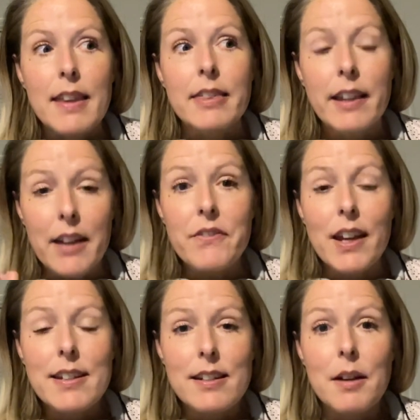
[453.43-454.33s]
that I've
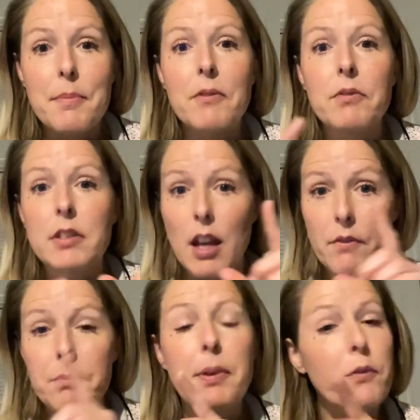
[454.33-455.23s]
ended up
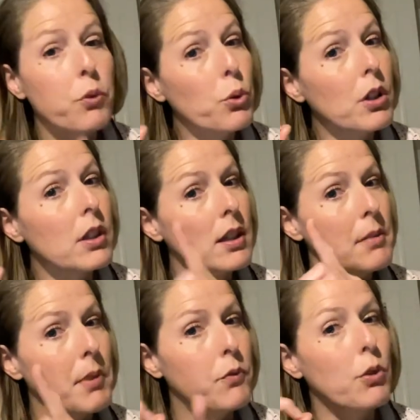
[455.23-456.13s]
before the
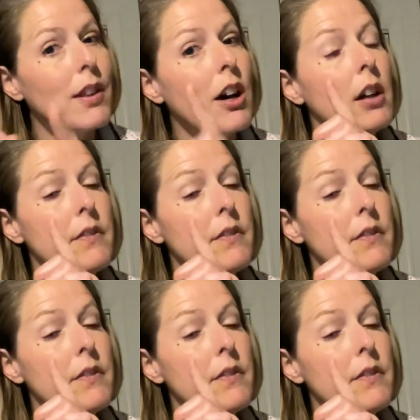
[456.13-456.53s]
before the